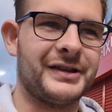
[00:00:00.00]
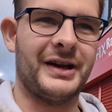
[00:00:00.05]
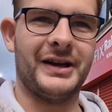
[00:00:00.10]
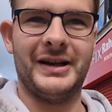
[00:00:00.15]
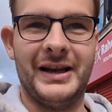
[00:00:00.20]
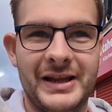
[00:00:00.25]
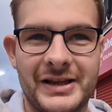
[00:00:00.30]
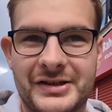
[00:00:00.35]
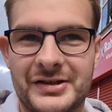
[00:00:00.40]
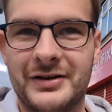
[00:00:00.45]
I
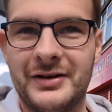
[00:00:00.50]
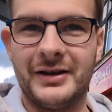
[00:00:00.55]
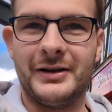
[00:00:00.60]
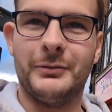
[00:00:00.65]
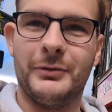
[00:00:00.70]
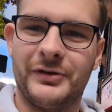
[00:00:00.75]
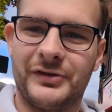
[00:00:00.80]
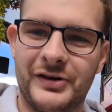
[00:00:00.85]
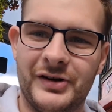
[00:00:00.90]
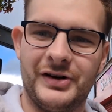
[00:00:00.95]
literally
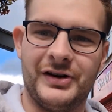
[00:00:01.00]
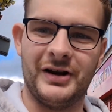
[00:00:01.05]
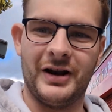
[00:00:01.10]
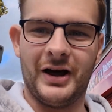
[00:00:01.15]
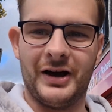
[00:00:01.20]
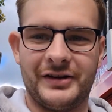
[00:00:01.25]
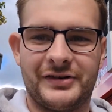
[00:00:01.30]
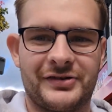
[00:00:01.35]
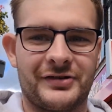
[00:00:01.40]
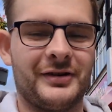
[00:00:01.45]
was in the
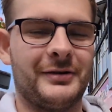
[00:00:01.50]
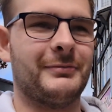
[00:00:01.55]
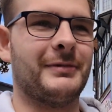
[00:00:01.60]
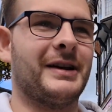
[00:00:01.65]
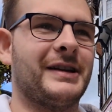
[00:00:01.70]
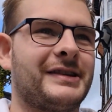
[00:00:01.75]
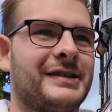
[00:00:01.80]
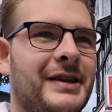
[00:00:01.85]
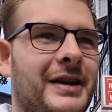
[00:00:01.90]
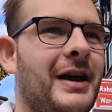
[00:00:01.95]
live stream
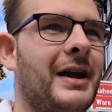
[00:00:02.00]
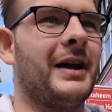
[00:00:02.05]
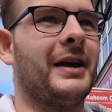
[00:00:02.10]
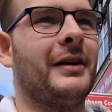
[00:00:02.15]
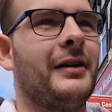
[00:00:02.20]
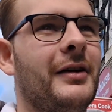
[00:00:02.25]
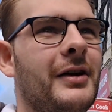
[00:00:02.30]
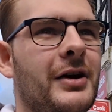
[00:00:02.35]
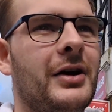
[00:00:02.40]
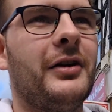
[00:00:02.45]
yesterday
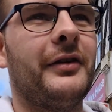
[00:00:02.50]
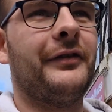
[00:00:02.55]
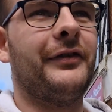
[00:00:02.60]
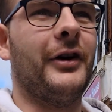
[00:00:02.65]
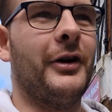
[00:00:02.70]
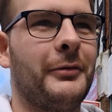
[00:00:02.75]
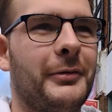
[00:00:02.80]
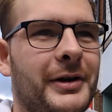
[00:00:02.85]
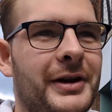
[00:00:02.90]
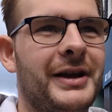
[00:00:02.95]

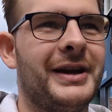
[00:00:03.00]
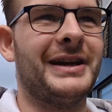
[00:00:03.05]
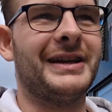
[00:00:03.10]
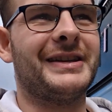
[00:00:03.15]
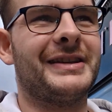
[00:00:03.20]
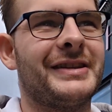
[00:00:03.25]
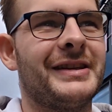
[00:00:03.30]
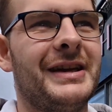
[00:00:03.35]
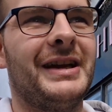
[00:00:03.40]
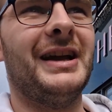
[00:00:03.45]
filming
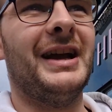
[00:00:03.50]
this.